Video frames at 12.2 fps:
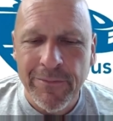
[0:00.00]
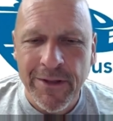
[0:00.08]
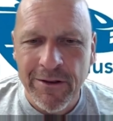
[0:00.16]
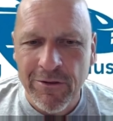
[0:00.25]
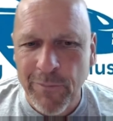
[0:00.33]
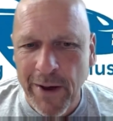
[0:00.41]

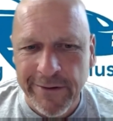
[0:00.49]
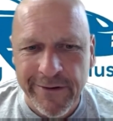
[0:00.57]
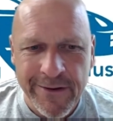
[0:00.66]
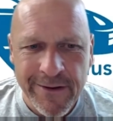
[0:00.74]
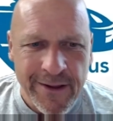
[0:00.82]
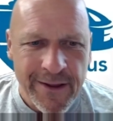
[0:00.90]

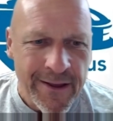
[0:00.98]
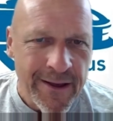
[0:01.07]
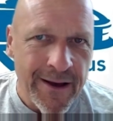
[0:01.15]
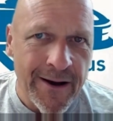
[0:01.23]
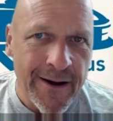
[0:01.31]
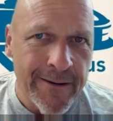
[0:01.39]
inspected.
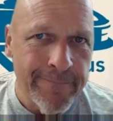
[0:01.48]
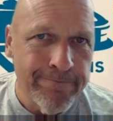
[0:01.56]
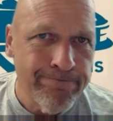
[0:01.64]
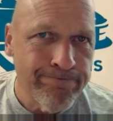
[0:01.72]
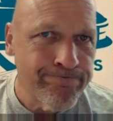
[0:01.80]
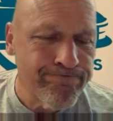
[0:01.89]

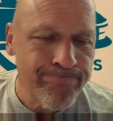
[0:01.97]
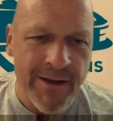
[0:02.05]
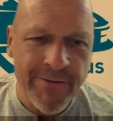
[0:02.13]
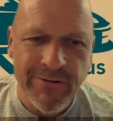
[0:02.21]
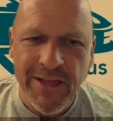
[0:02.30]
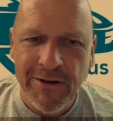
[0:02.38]

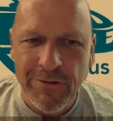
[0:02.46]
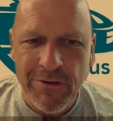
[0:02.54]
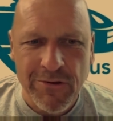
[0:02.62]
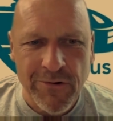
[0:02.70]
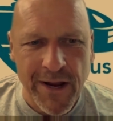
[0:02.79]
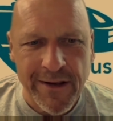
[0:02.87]
Everything was
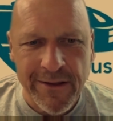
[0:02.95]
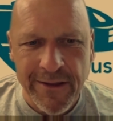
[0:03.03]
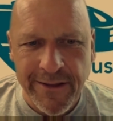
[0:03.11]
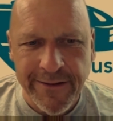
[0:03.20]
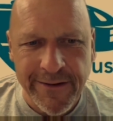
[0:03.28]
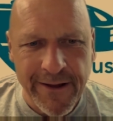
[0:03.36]
straight,
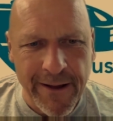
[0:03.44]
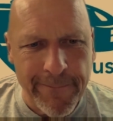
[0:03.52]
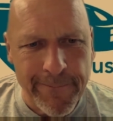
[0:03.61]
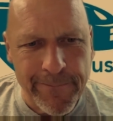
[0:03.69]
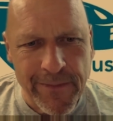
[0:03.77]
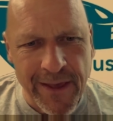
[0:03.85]
cleaned it up,
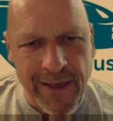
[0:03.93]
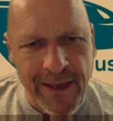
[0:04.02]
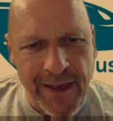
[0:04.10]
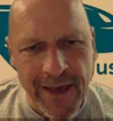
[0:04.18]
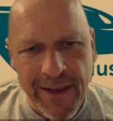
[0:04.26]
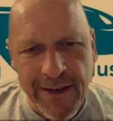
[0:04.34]

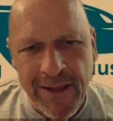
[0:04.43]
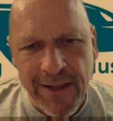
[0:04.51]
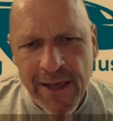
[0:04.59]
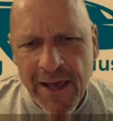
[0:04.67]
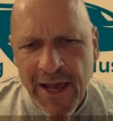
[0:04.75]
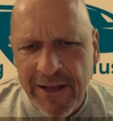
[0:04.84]
and
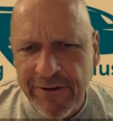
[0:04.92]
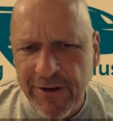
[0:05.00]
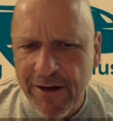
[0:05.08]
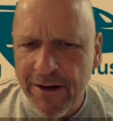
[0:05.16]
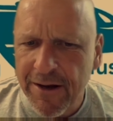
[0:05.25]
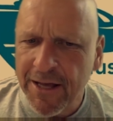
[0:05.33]
it
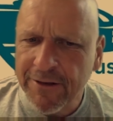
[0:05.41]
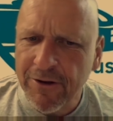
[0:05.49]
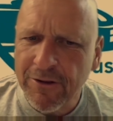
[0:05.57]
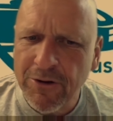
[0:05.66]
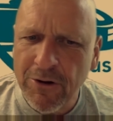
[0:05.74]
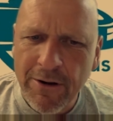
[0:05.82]

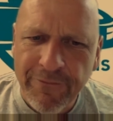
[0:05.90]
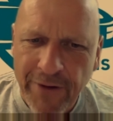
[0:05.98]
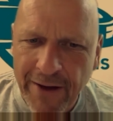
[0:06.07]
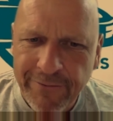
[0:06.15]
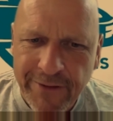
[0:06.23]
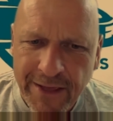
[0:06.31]
took
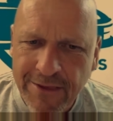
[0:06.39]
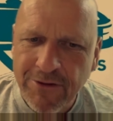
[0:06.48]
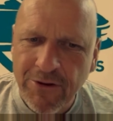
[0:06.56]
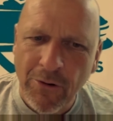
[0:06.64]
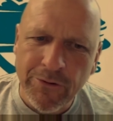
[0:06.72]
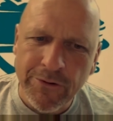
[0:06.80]
35 days
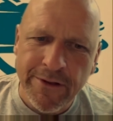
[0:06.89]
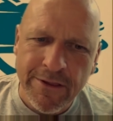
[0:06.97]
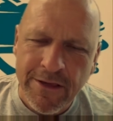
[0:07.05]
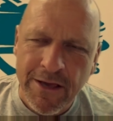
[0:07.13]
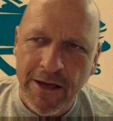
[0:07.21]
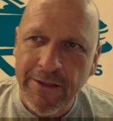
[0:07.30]
total to
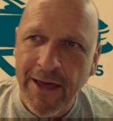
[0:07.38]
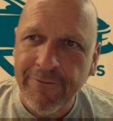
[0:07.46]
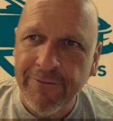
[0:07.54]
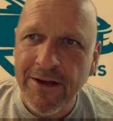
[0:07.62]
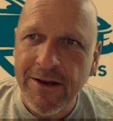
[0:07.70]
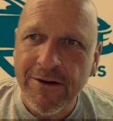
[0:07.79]
sell that
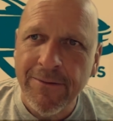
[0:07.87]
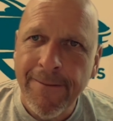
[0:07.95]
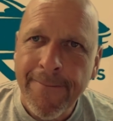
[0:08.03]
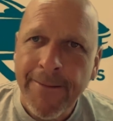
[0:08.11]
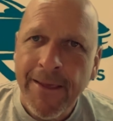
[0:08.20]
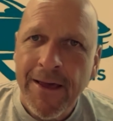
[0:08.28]
vehicle.
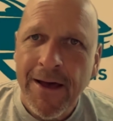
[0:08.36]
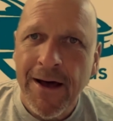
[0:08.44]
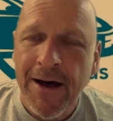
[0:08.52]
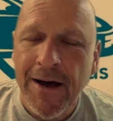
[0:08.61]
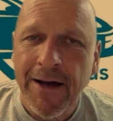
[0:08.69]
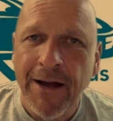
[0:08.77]

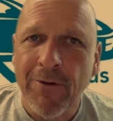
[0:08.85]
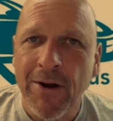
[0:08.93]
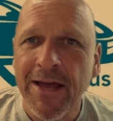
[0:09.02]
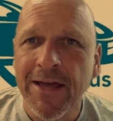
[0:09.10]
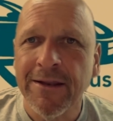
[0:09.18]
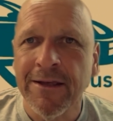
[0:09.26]
I
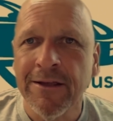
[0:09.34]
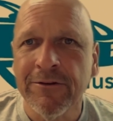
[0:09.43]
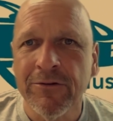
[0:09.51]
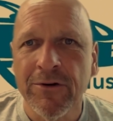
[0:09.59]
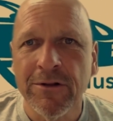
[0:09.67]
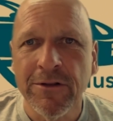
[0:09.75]
ran
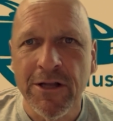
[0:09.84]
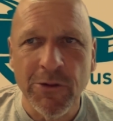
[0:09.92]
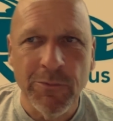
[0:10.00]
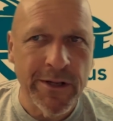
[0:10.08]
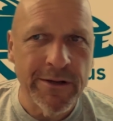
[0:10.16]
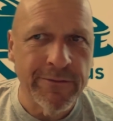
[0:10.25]
into a little
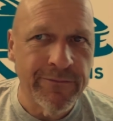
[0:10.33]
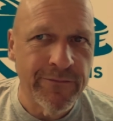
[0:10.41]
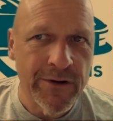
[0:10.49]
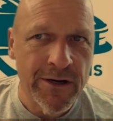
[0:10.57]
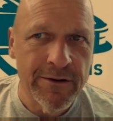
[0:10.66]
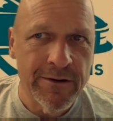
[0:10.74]
bit
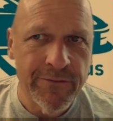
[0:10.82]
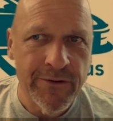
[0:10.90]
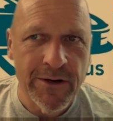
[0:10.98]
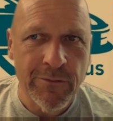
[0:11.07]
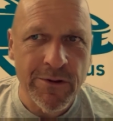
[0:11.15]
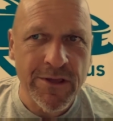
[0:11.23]
of
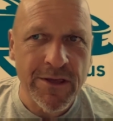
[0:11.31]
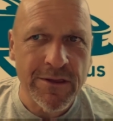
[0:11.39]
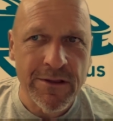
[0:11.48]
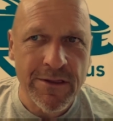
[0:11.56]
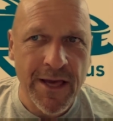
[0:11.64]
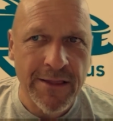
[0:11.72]

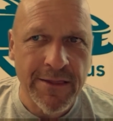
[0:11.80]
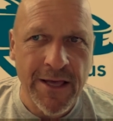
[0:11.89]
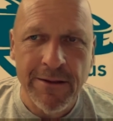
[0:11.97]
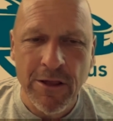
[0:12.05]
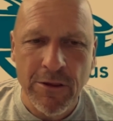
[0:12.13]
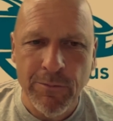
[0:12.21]
resistance, I
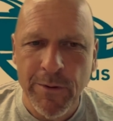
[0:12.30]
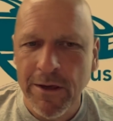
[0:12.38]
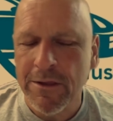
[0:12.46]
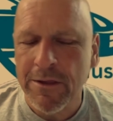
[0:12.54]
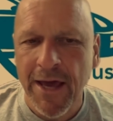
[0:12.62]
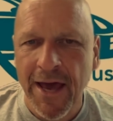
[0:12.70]
think, just because
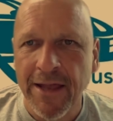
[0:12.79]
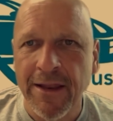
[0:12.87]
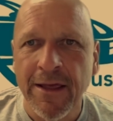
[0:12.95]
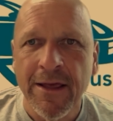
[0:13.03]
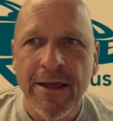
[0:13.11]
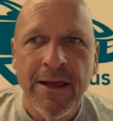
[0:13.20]
it had
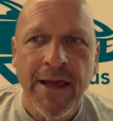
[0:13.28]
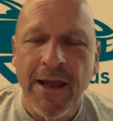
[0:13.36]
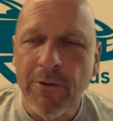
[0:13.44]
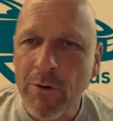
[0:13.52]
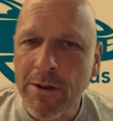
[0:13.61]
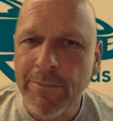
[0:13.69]
a
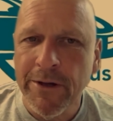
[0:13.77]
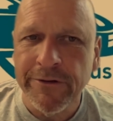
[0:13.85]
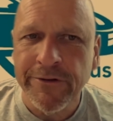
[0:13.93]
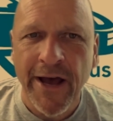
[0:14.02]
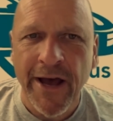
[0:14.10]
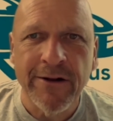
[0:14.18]
rebuilt
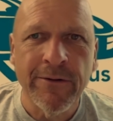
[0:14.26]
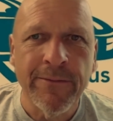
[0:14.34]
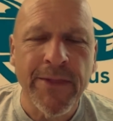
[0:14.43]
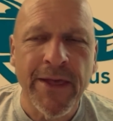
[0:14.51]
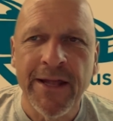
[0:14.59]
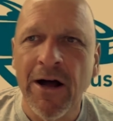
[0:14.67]
title,
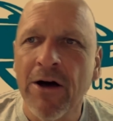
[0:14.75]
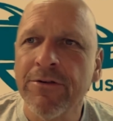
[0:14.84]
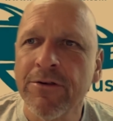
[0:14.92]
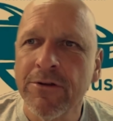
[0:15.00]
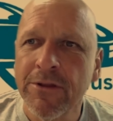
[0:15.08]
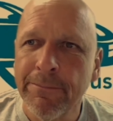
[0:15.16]
and
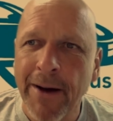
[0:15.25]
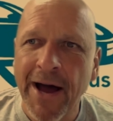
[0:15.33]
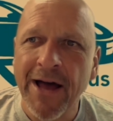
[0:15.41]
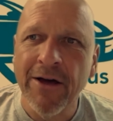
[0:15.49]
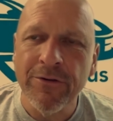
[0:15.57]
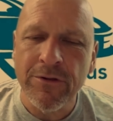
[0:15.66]
also the
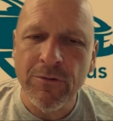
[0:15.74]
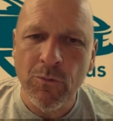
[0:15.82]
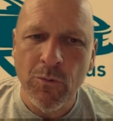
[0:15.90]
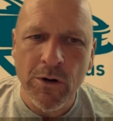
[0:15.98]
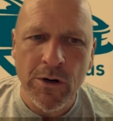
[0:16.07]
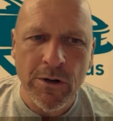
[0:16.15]
miles
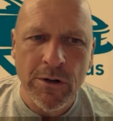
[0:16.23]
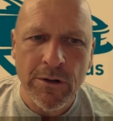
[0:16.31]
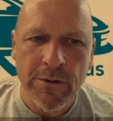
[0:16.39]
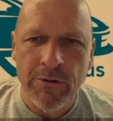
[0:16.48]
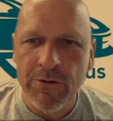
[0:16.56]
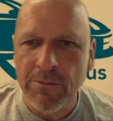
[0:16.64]

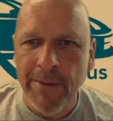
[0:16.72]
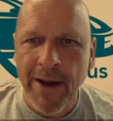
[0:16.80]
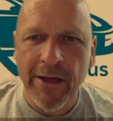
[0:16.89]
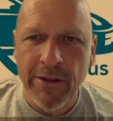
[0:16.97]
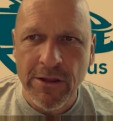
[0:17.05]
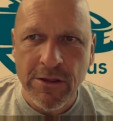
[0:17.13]
there's a
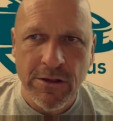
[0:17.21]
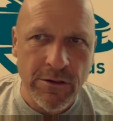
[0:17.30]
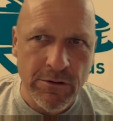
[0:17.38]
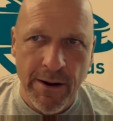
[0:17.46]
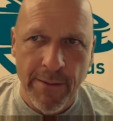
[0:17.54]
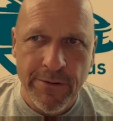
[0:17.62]
mileage
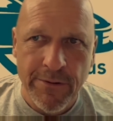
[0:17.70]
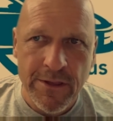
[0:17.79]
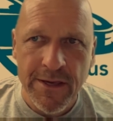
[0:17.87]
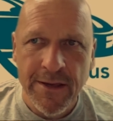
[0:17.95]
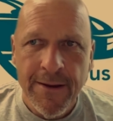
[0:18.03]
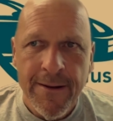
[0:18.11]

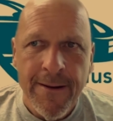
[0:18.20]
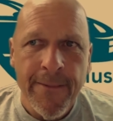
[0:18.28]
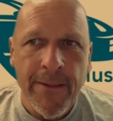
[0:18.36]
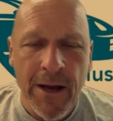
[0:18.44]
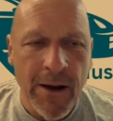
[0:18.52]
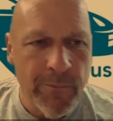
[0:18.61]
discrepancy,
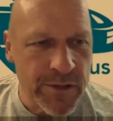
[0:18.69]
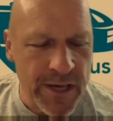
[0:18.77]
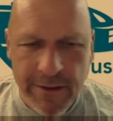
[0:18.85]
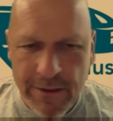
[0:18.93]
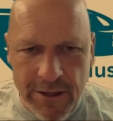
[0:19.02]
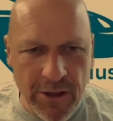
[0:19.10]
which I
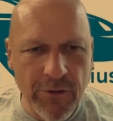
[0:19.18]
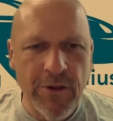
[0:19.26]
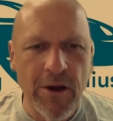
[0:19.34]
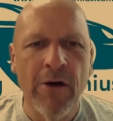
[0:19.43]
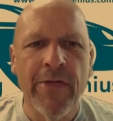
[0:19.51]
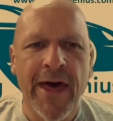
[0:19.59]
disclose
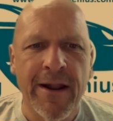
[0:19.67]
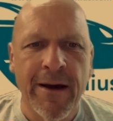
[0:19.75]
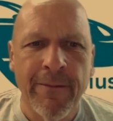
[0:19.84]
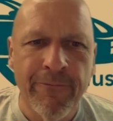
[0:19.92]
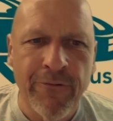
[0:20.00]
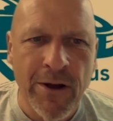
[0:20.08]
all that
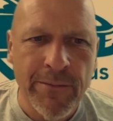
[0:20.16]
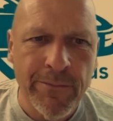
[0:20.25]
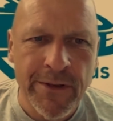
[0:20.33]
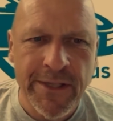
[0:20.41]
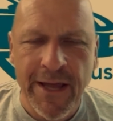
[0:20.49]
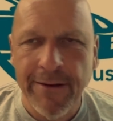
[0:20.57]
up front,
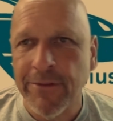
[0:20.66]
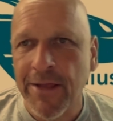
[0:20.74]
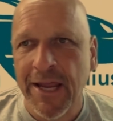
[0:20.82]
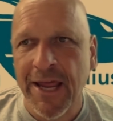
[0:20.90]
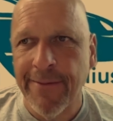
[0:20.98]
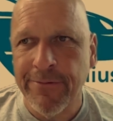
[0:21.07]
but
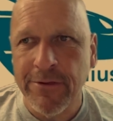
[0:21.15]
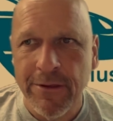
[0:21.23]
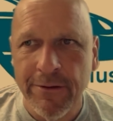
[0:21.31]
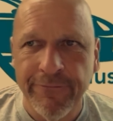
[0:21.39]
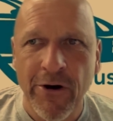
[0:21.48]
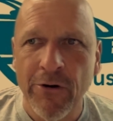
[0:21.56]
that keeps
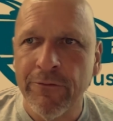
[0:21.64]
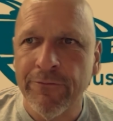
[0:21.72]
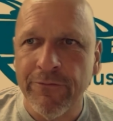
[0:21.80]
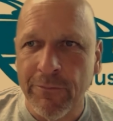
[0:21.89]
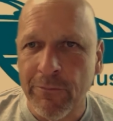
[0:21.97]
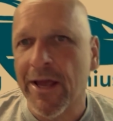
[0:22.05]
the phone
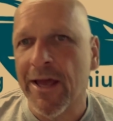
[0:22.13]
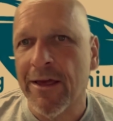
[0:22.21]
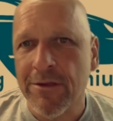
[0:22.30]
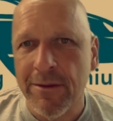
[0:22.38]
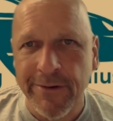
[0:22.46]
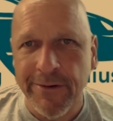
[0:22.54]
from ringing
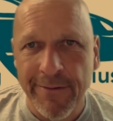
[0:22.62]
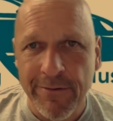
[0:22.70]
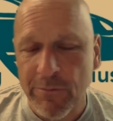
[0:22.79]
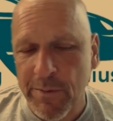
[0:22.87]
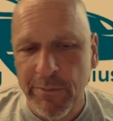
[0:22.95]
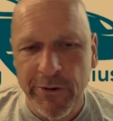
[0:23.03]
sometimes
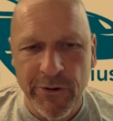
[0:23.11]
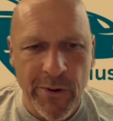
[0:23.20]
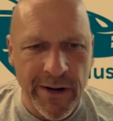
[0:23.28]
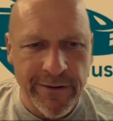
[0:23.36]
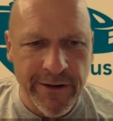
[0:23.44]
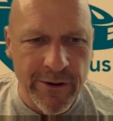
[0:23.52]
because people don't
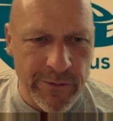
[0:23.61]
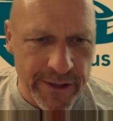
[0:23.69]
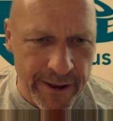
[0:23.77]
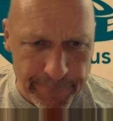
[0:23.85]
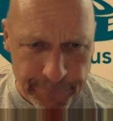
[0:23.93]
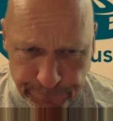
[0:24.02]
want to deal with that.